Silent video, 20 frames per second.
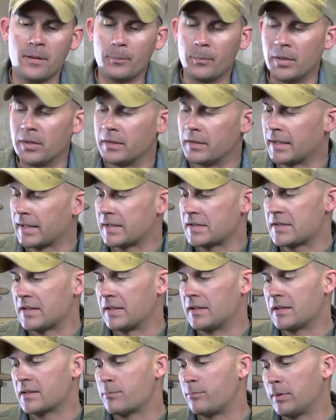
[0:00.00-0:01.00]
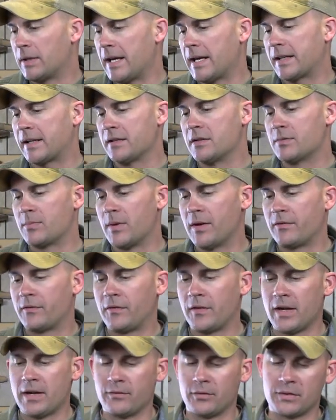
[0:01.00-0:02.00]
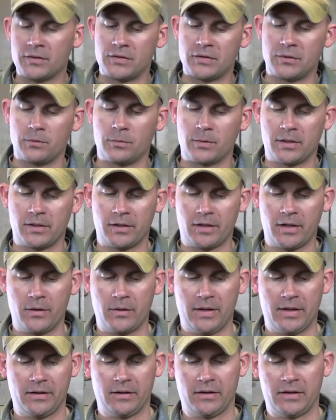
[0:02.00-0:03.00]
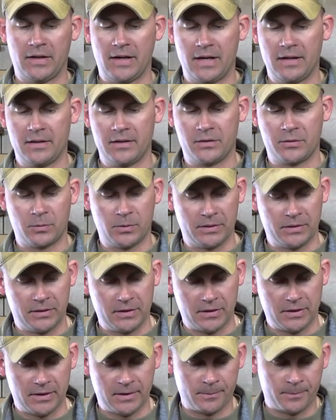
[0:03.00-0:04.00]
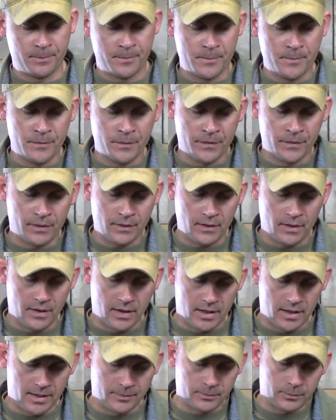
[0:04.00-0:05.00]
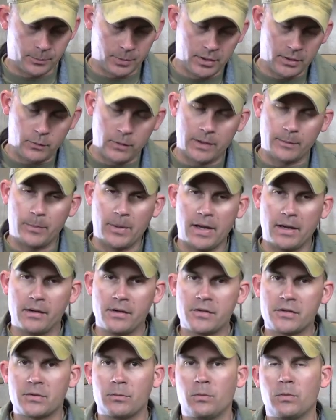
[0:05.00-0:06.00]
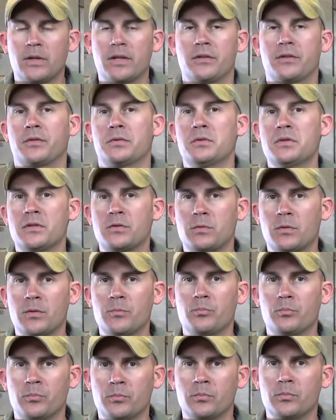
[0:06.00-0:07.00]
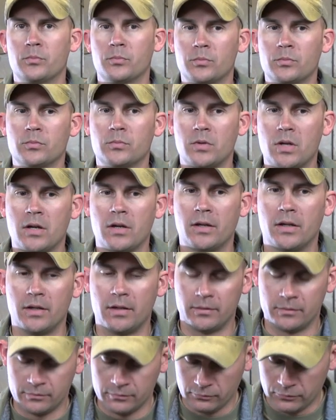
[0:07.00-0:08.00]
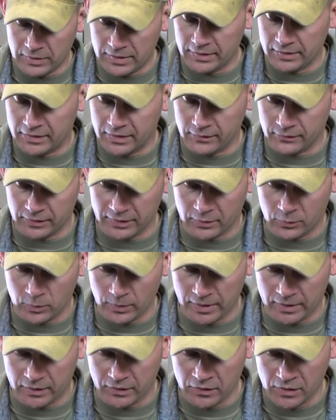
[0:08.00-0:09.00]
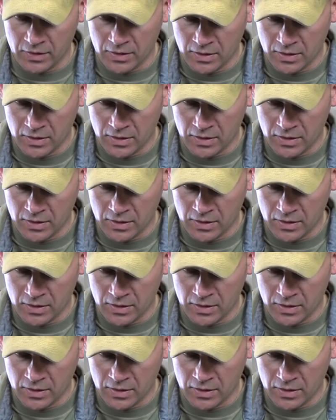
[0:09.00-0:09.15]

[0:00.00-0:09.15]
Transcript: But like I said, this black is my favorite, so we're going to go ahead and tie this one today. Um, pretty quick pattern, so we'll get through this one uh, relatively quick.